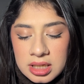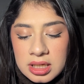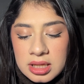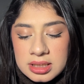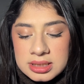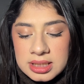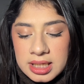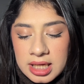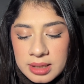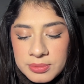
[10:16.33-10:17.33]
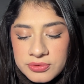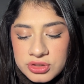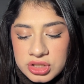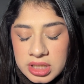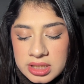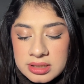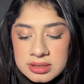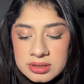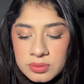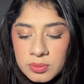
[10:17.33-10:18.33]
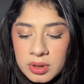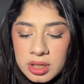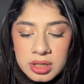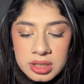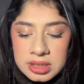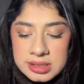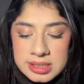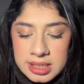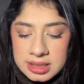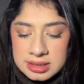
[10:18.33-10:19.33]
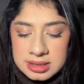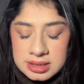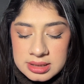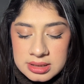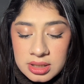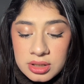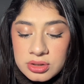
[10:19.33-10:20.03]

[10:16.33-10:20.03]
Lest a game of chance, what are the chances?